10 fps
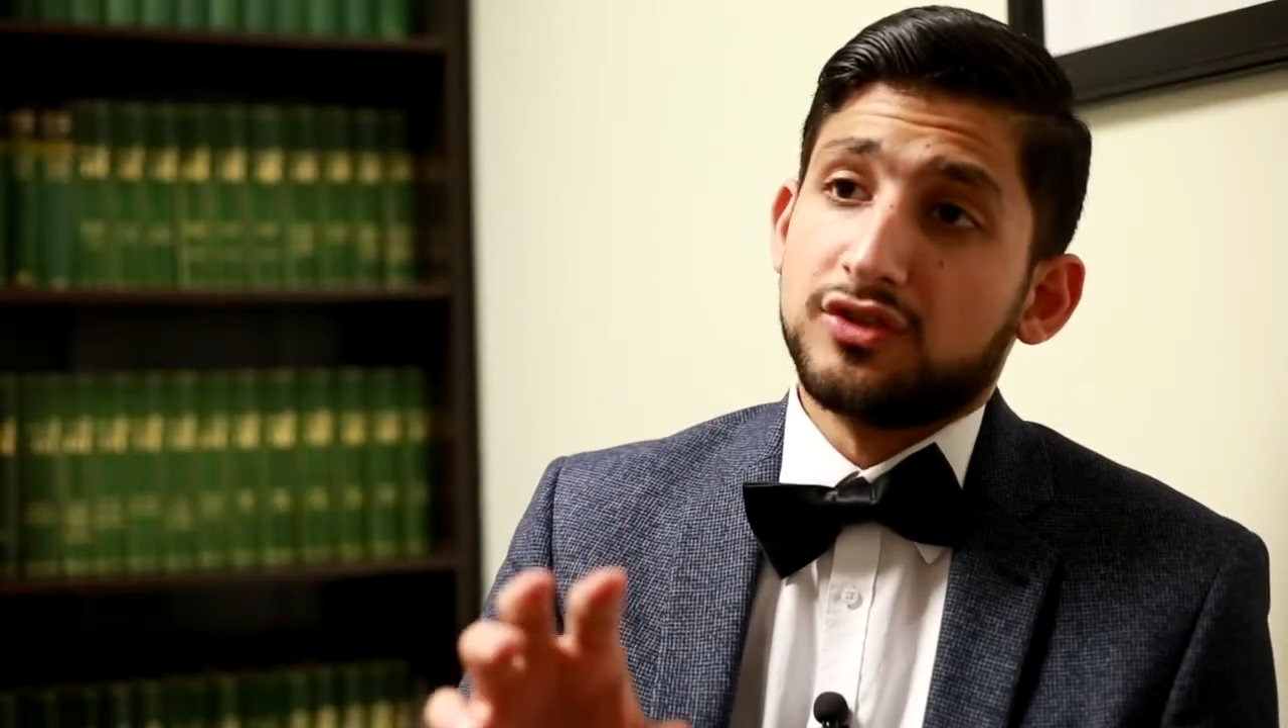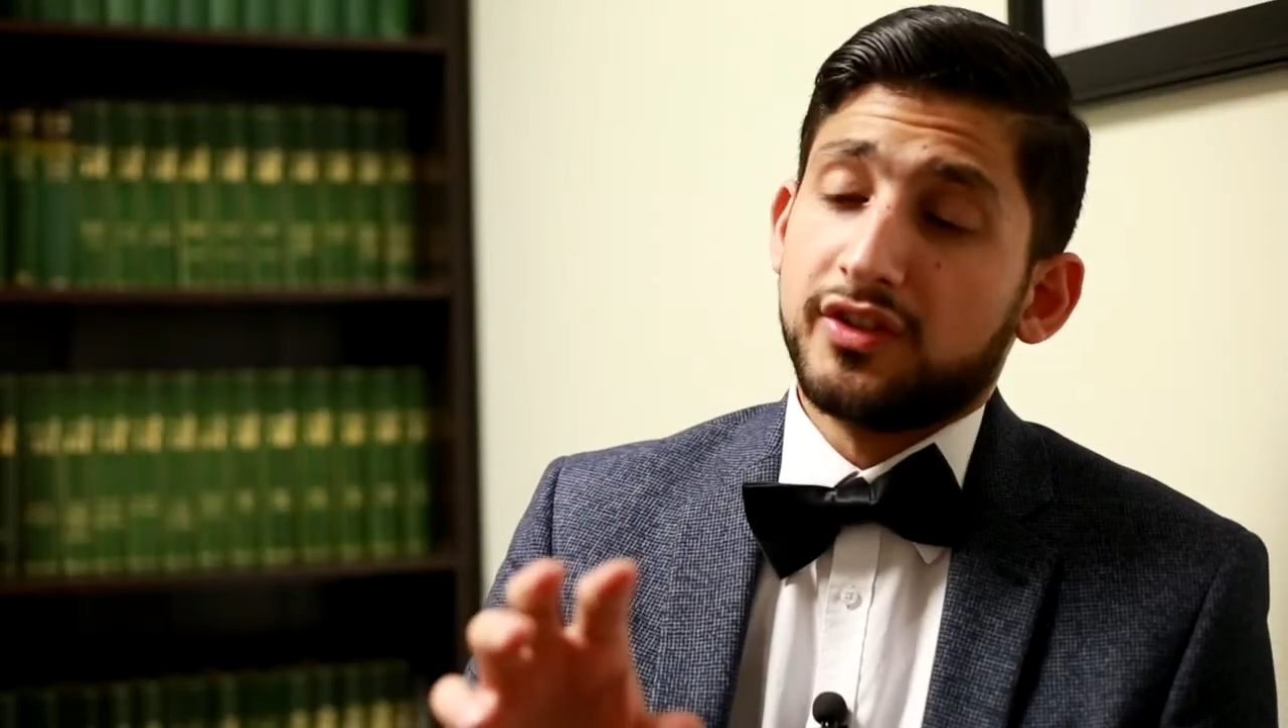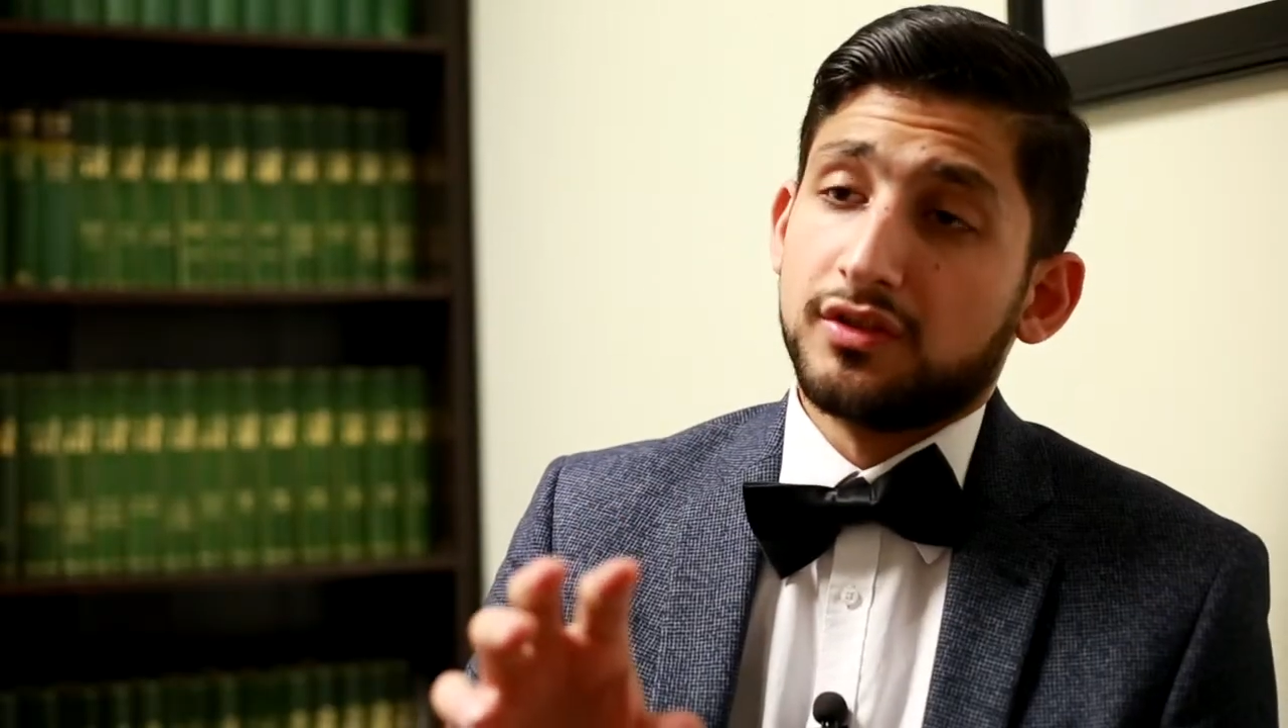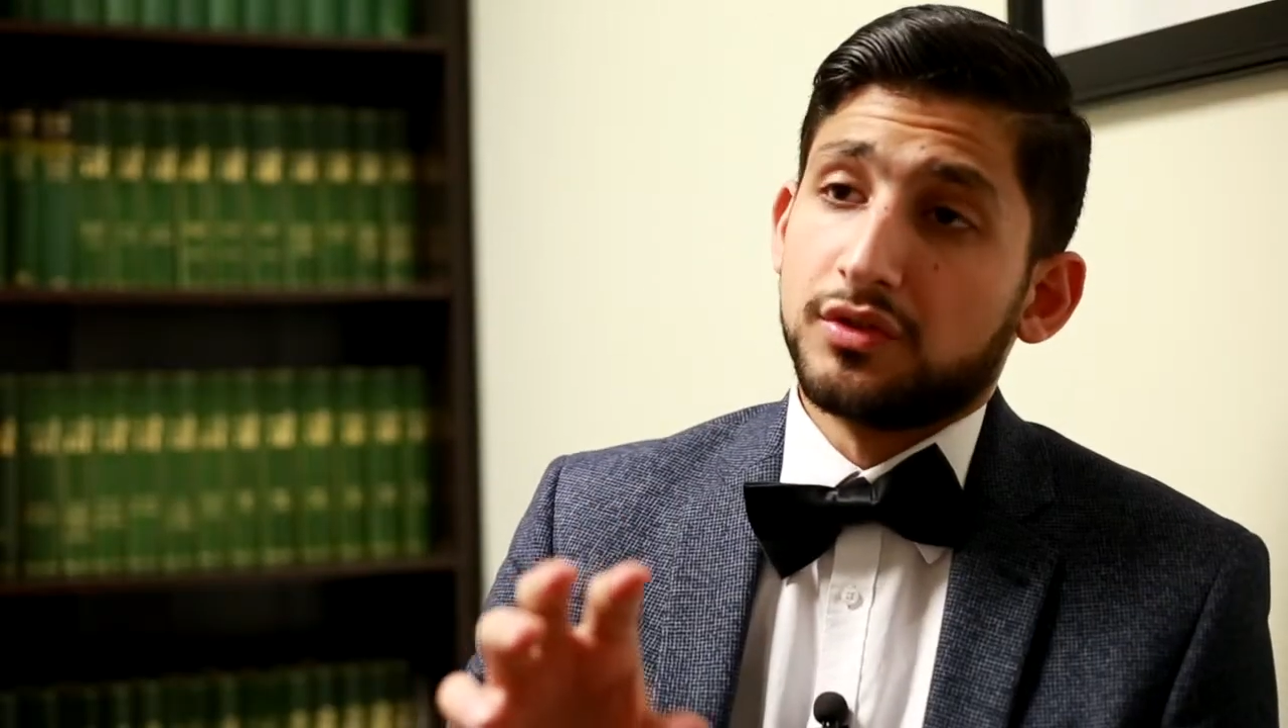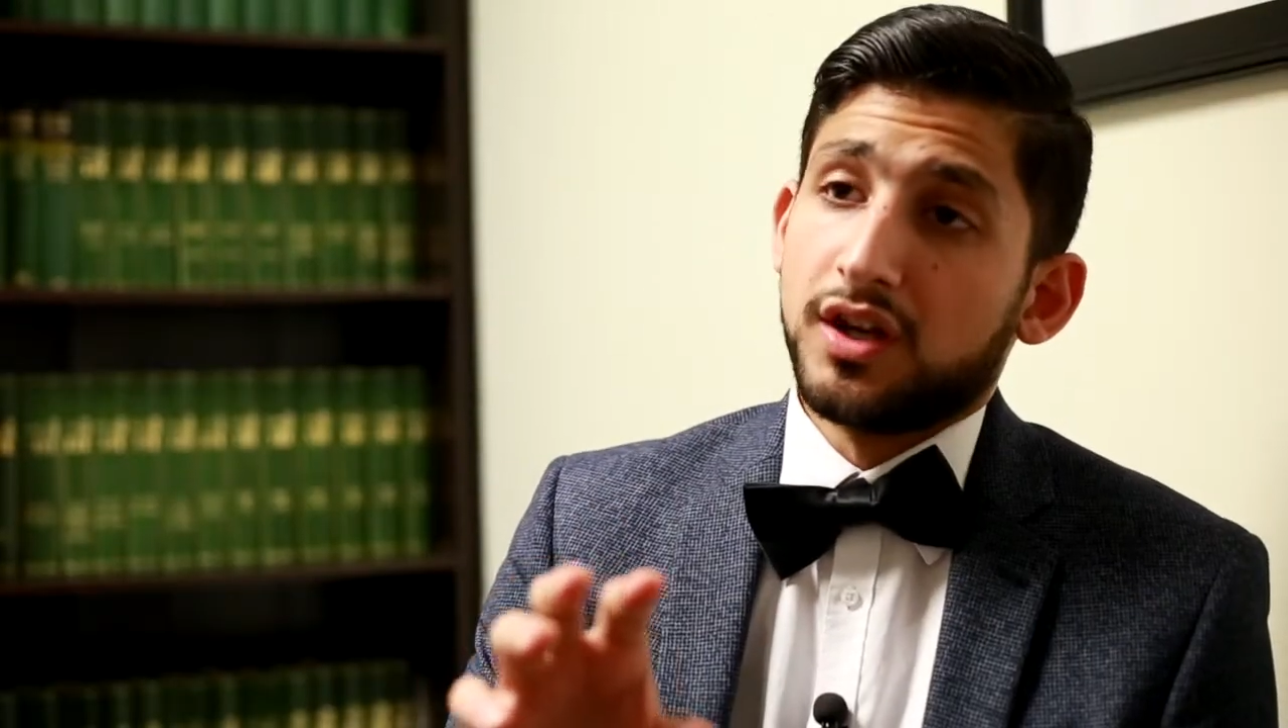Jacinto